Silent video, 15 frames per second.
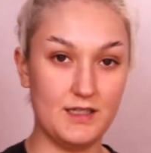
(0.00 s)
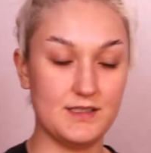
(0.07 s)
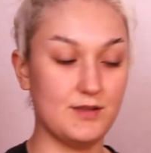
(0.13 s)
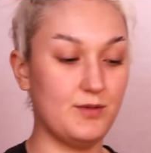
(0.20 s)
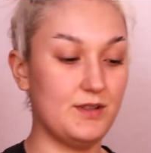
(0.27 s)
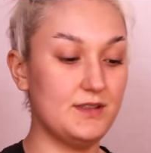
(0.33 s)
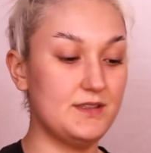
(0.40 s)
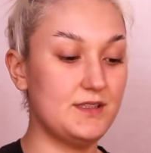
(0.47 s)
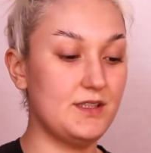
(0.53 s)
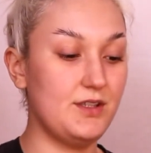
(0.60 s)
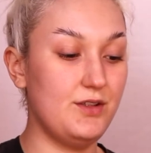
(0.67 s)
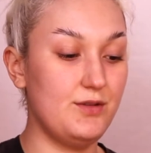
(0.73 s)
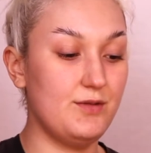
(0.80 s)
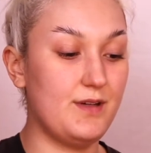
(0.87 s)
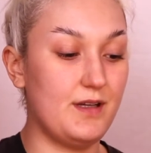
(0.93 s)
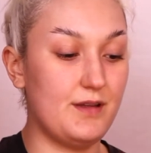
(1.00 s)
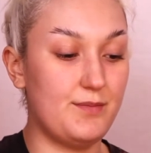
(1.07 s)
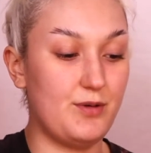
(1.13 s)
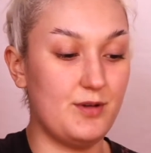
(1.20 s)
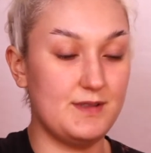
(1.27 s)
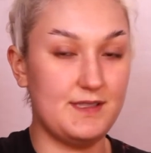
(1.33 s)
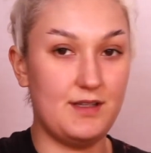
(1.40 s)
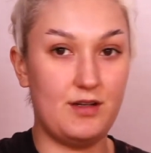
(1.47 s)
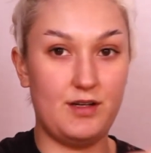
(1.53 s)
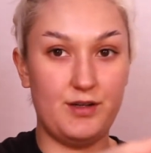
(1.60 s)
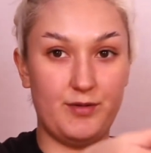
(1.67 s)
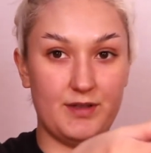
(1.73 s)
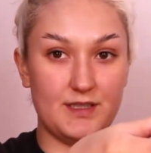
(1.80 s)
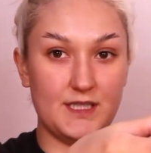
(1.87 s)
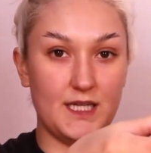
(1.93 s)
so once you got the Pros-Aid on, you
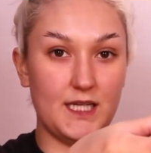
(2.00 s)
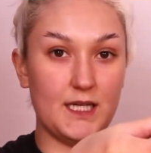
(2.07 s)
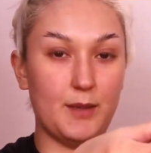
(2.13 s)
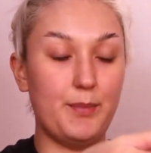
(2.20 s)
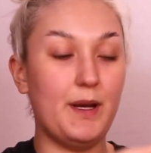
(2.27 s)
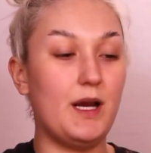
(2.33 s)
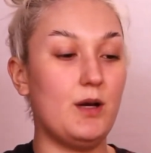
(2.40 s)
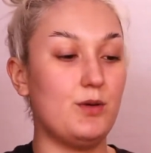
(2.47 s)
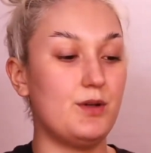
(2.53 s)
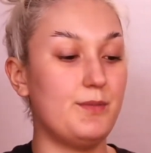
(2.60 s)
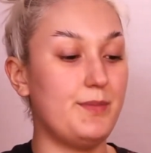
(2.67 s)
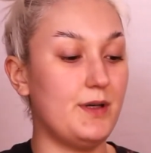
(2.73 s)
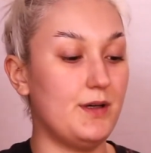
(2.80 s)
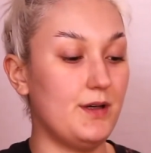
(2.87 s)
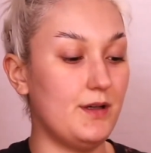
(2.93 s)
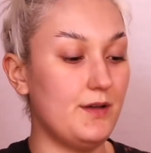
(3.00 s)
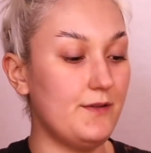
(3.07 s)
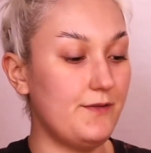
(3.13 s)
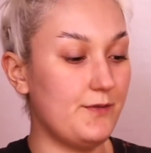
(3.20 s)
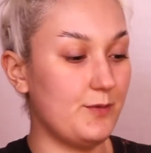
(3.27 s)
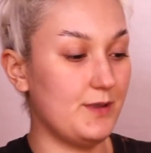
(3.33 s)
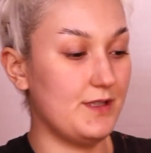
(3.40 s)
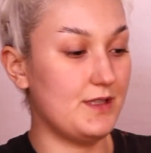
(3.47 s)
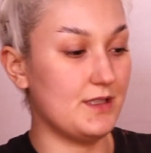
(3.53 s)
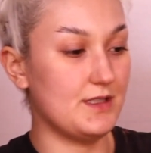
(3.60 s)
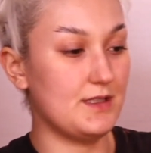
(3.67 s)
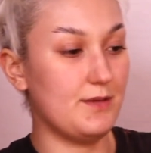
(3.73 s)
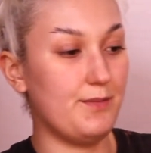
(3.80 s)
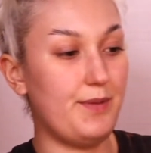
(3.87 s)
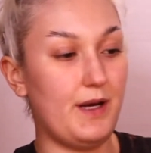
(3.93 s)
want to take a powder puff with
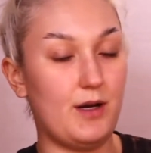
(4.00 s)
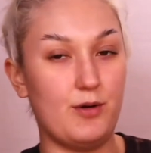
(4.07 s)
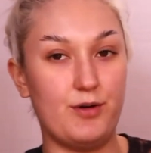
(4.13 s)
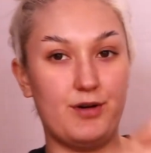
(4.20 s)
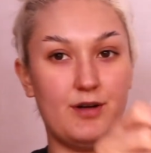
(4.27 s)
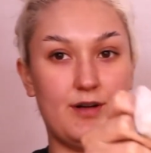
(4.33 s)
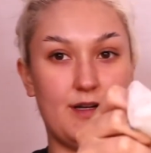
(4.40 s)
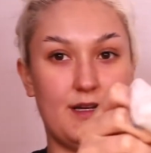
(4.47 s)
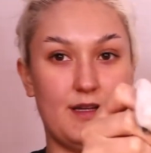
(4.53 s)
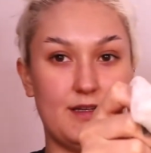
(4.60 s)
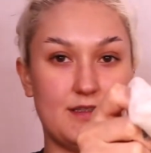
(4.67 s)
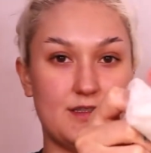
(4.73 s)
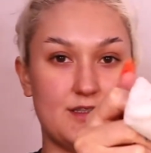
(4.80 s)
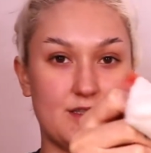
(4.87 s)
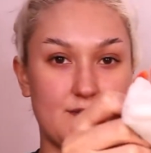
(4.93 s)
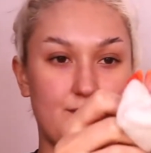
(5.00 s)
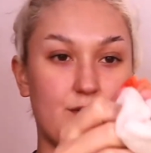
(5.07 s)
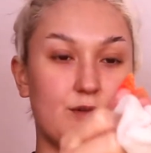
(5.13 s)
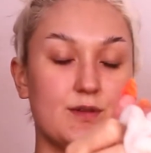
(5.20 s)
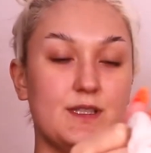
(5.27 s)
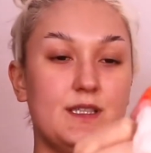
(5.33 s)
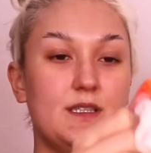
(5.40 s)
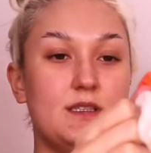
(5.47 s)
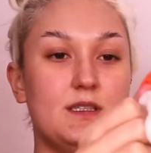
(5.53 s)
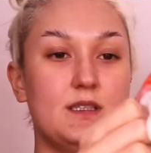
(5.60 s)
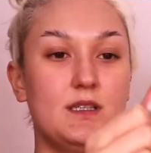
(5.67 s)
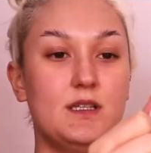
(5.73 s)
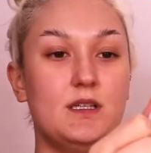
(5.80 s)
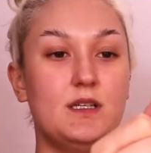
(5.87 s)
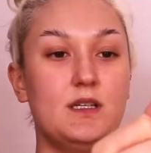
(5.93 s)
some powder, and I like to just fold it
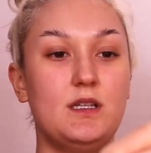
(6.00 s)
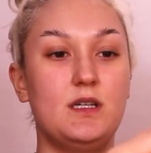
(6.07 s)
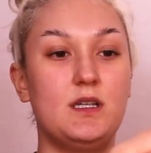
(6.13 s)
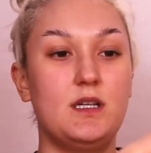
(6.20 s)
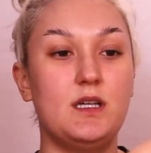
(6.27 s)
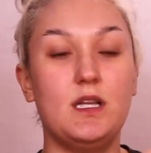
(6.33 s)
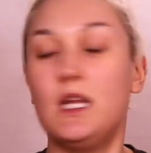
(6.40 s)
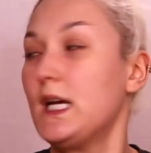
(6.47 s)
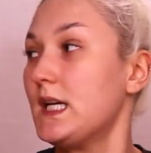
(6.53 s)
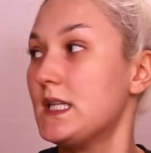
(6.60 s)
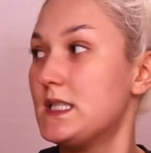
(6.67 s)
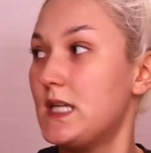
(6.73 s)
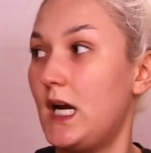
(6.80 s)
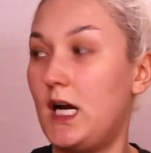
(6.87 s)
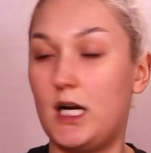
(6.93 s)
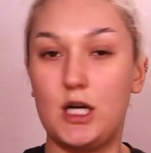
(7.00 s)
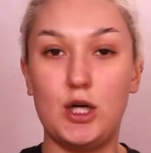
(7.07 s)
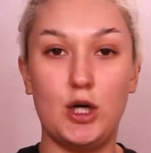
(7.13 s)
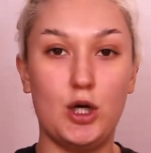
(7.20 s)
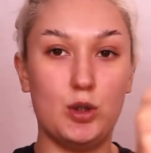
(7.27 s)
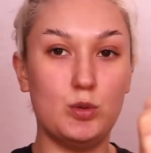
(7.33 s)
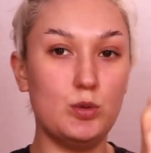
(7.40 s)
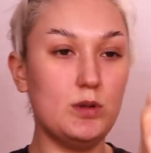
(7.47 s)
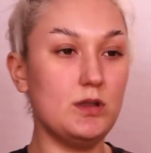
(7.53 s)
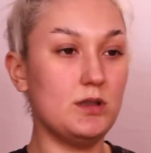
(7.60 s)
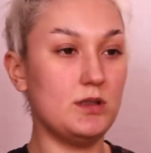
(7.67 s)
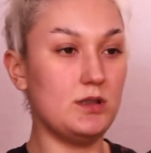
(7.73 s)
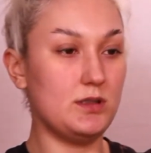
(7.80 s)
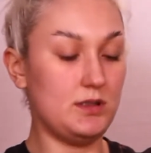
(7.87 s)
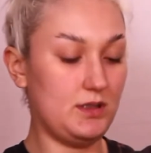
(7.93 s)
like a taco.
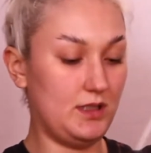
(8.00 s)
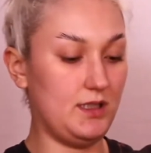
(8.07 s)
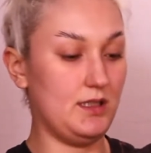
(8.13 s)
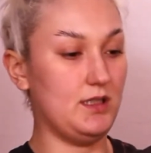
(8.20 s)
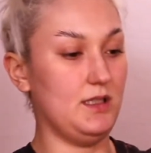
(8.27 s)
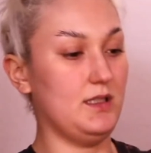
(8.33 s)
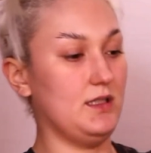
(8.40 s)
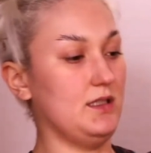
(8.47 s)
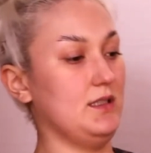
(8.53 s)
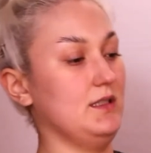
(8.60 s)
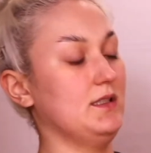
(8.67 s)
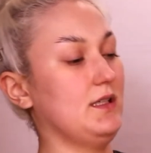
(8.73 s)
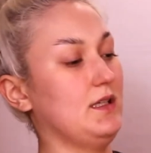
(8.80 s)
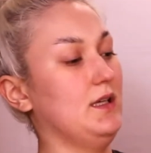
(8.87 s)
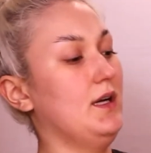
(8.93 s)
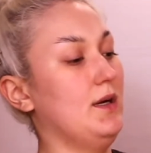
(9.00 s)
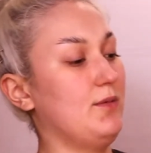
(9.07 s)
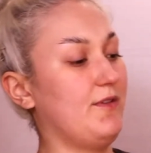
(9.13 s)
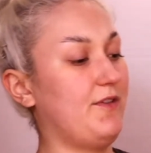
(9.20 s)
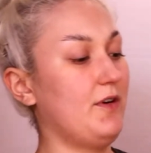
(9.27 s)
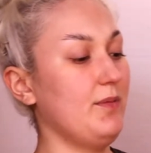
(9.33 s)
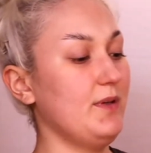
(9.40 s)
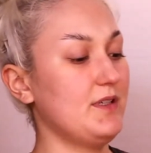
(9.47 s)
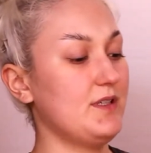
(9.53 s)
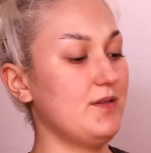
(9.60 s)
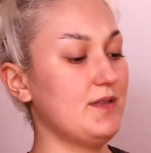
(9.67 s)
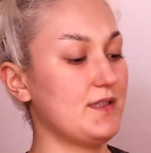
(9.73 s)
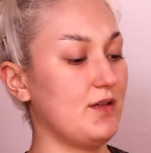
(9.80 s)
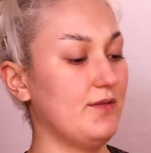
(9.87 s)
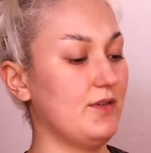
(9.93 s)
And preferably do
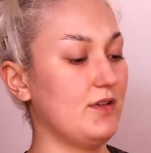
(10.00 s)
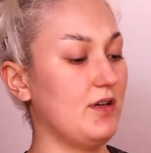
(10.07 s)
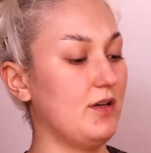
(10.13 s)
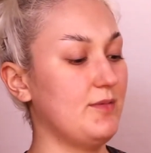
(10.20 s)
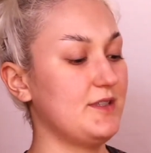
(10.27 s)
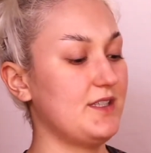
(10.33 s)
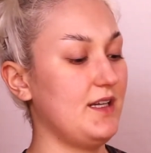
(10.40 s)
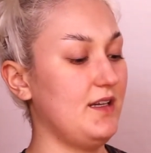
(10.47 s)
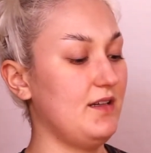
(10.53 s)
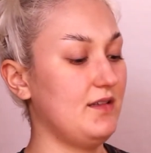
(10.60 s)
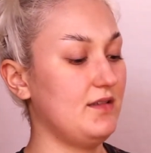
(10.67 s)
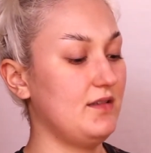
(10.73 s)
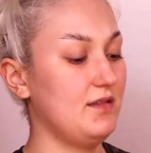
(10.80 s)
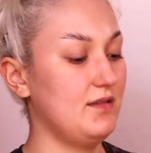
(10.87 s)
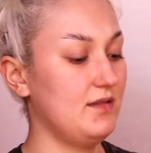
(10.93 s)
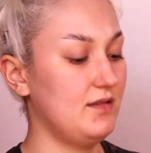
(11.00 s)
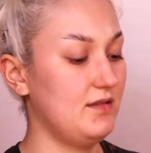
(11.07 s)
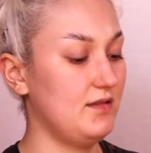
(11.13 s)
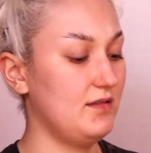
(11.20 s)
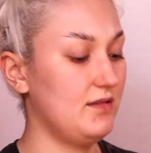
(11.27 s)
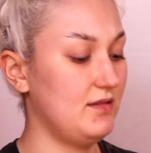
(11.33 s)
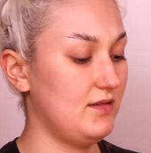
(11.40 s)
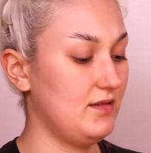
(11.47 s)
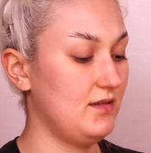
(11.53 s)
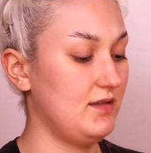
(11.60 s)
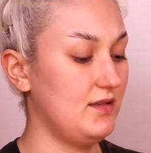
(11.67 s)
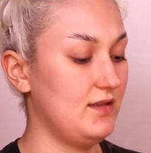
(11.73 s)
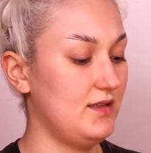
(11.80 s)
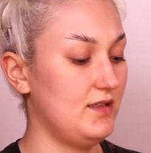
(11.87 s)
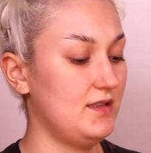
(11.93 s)
this over a garbage can,
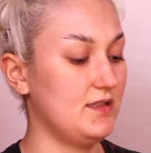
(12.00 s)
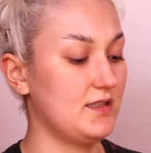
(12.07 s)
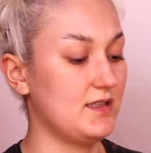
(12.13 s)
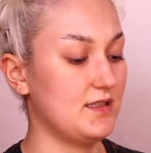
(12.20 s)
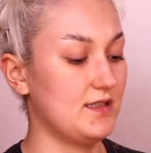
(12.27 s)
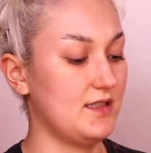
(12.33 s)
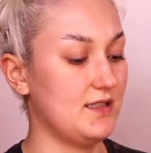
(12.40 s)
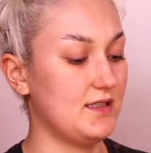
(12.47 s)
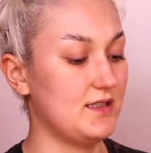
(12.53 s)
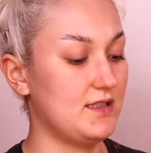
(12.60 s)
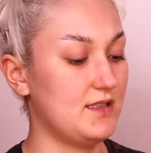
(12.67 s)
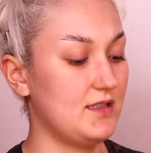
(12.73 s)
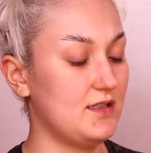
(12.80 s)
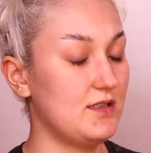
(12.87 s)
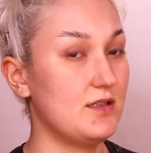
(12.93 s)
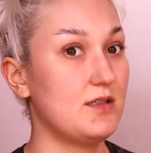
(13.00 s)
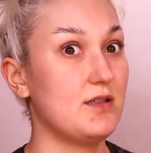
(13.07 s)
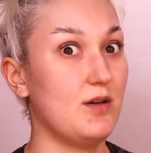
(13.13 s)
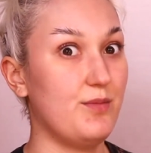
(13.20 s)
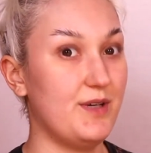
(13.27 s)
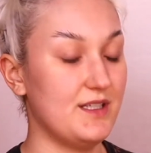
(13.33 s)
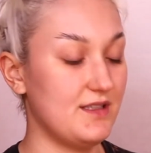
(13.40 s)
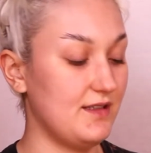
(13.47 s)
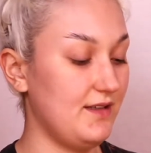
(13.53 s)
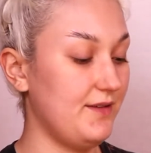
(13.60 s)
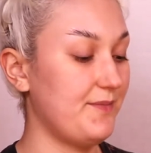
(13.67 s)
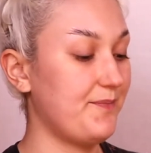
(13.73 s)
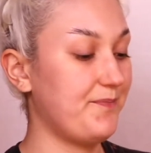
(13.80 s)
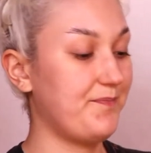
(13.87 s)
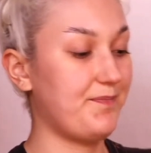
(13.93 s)
just because it gets so messy.
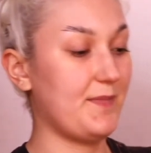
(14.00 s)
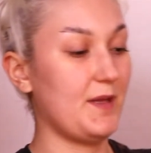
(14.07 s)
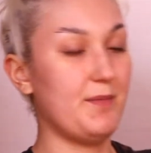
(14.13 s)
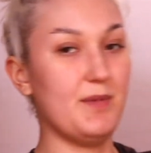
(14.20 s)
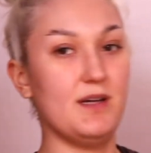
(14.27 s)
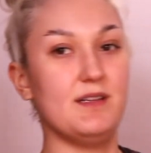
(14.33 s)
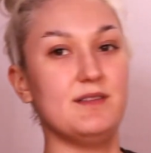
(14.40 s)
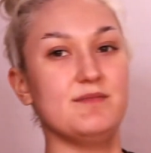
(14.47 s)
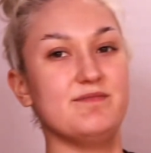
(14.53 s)
But